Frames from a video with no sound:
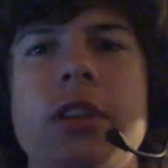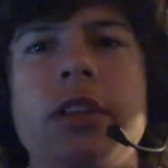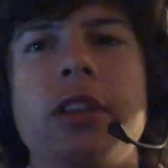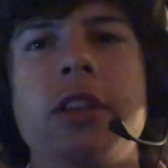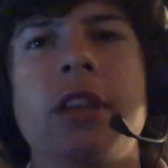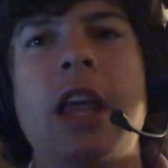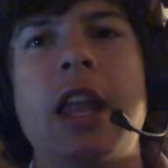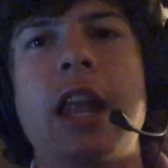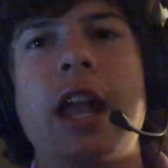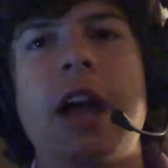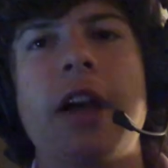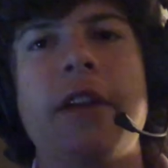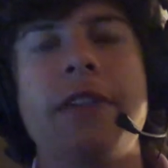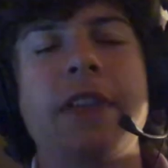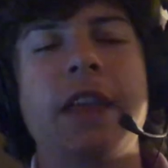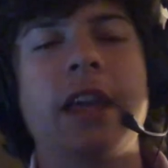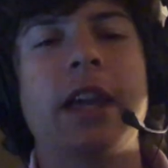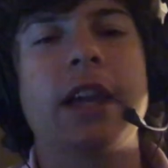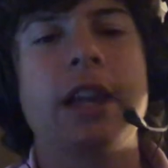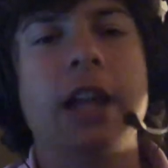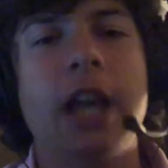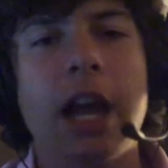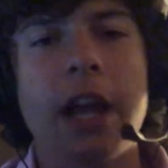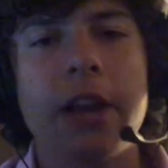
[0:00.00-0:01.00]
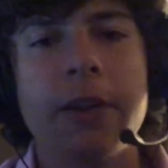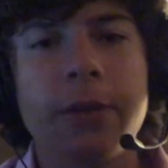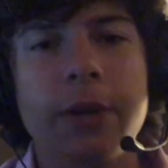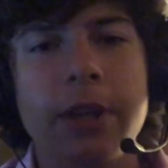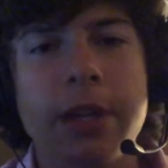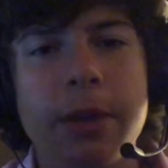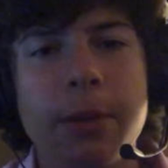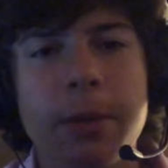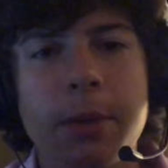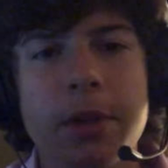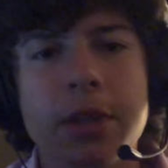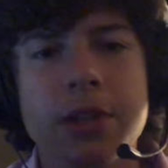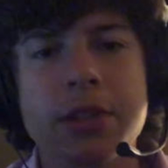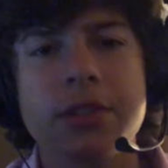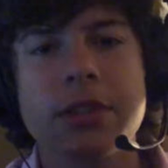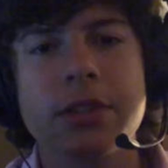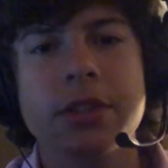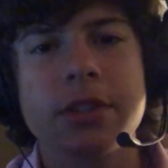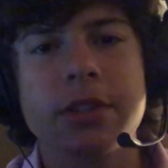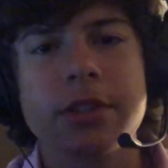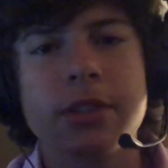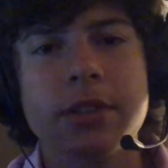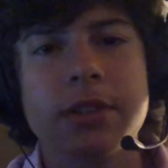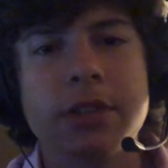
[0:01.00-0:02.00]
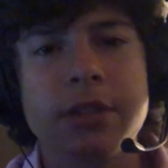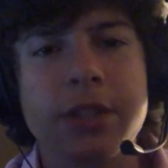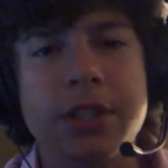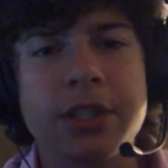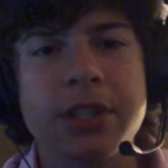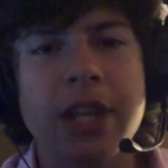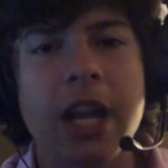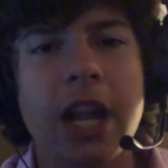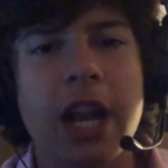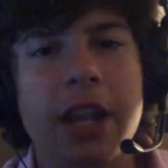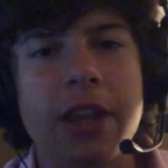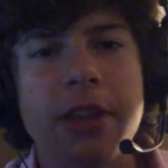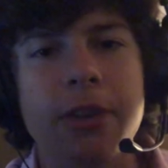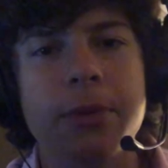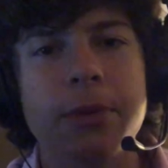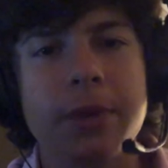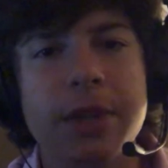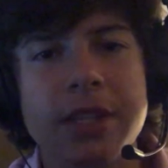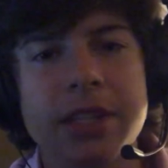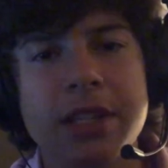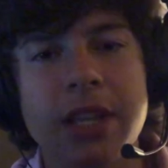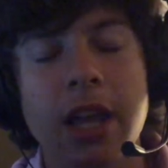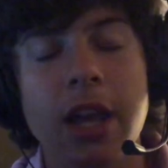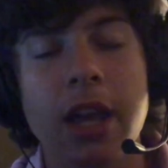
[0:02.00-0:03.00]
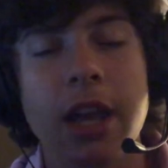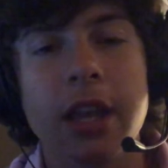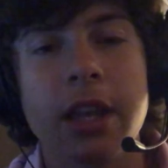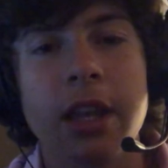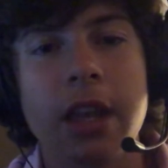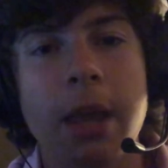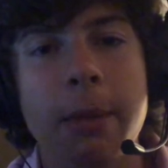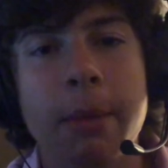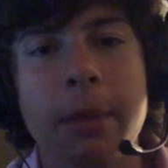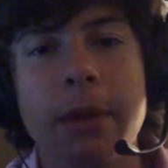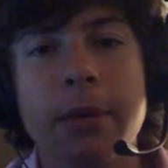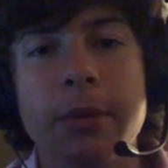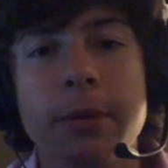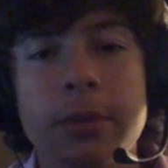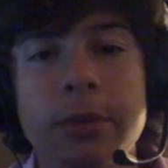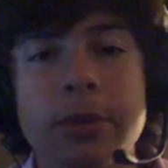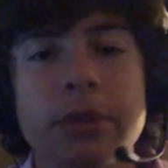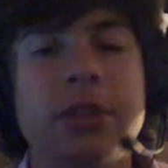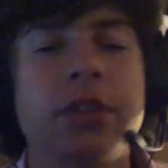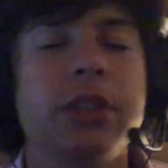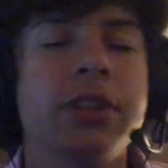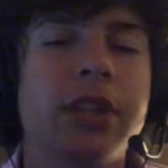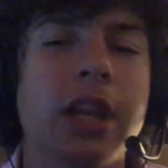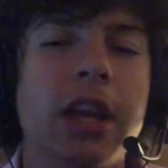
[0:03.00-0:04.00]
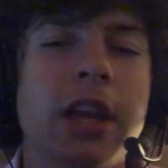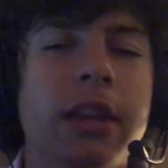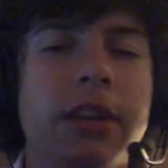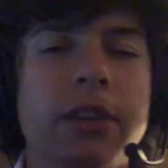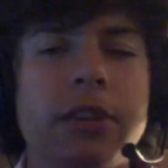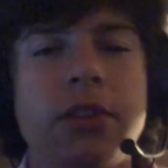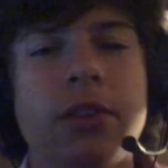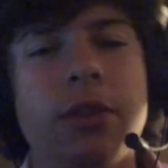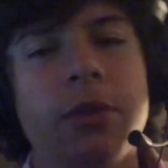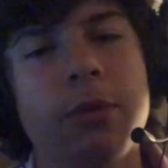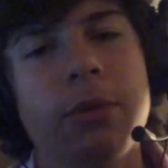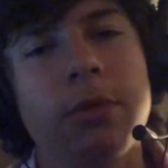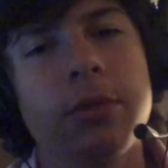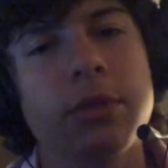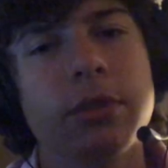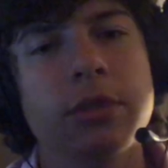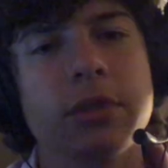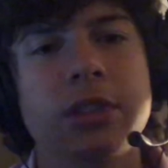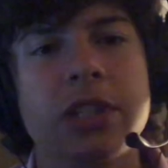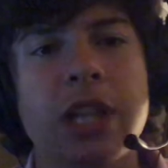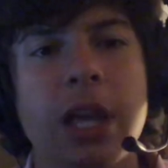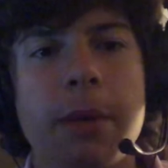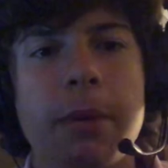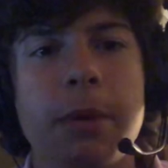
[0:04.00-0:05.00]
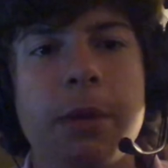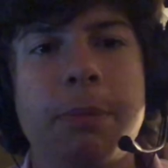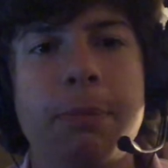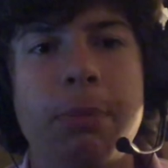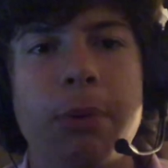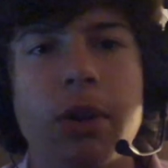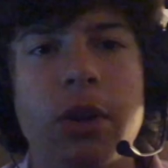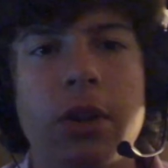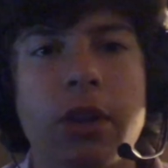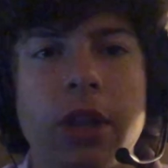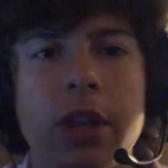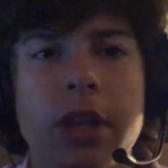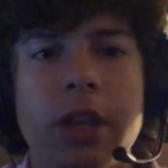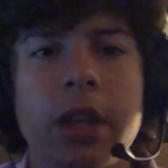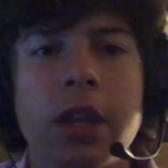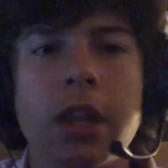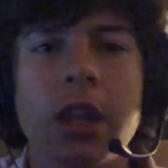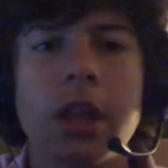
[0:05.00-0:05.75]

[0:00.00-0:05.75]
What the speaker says: let out that Kyrie was deciding to deciding to sign with Brooklyn,